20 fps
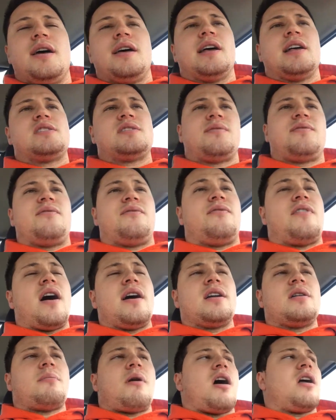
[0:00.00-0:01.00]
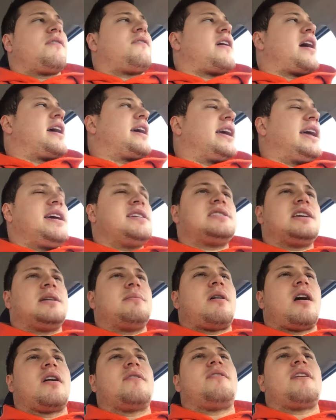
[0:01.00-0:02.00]
It's fun to modify, easy to
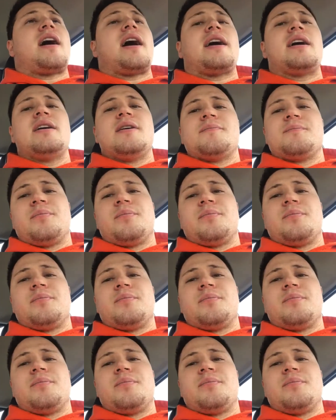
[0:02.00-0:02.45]
modify,